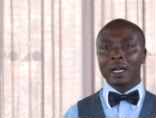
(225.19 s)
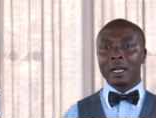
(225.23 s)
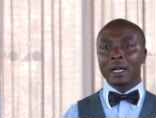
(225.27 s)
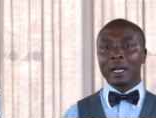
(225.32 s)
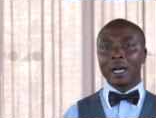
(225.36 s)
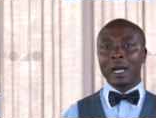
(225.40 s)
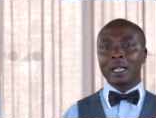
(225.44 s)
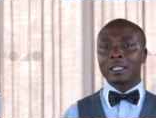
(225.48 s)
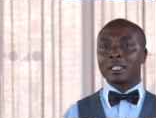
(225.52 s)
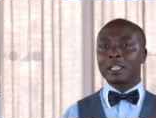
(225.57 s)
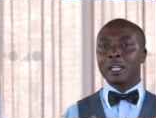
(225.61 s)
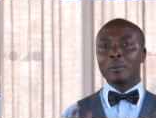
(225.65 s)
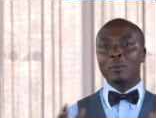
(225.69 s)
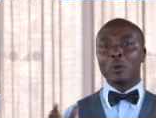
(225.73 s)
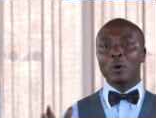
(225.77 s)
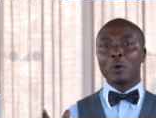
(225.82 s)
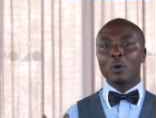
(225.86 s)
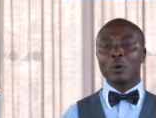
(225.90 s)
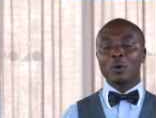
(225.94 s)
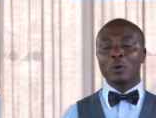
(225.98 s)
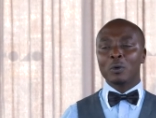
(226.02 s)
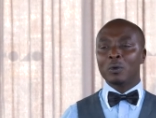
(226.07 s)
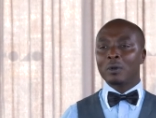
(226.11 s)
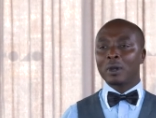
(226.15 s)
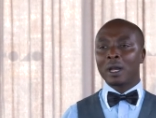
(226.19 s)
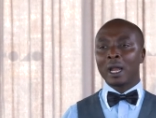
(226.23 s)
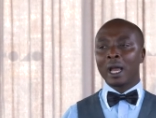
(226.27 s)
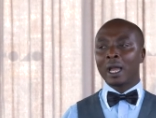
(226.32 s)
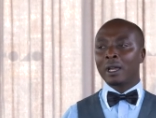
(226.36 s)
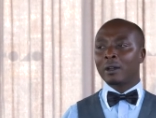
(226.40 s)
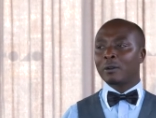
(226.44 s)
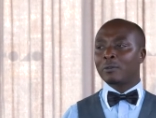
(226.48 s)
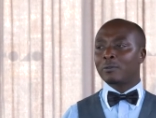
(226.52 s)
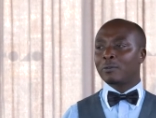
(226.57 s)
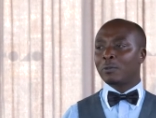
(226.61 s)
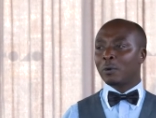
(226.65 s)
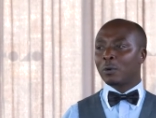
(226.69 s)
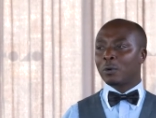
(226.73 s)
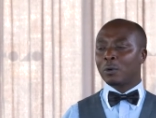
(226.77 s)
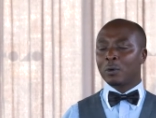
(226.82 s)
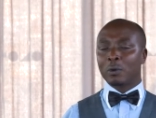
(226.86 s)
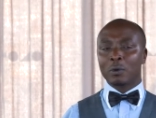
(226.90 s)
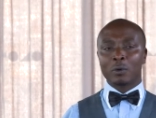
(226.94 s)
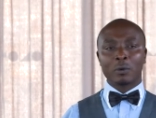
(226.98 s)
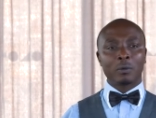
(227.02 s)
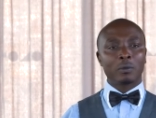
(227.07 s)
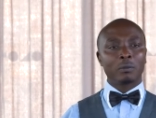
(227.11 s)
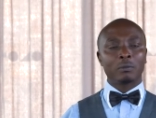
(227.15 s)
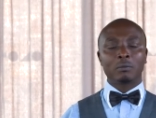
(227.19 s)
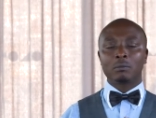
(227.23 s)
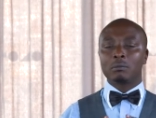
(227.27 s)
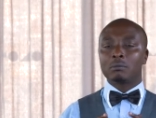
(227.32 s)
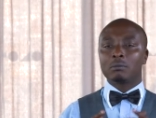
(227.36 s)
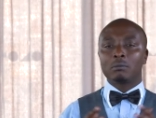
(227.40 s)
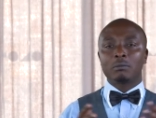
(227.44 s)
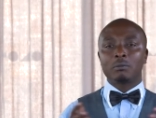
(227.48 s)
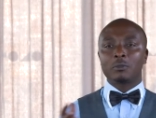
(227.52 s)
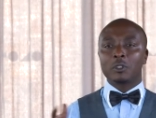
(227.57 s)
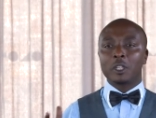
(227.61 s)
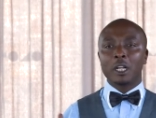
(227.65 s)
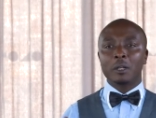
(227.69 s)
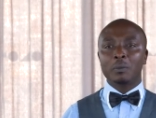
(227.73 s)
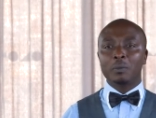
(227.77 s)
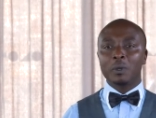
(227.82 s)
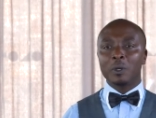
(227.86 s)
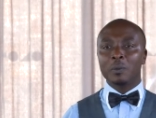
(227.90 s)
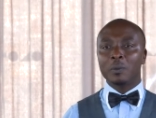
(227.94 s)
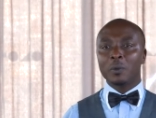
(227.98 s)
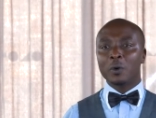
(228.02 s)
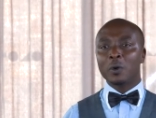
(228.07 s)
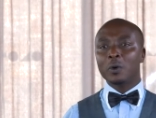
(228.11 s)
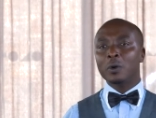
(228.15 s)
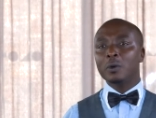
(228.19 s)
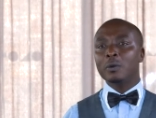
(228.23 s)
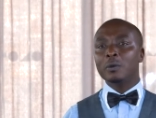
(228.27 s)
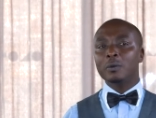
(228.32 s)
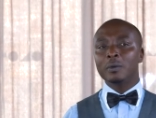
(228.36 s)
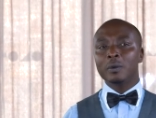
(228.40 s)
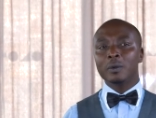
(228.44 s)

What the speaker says: a table like for 10 people,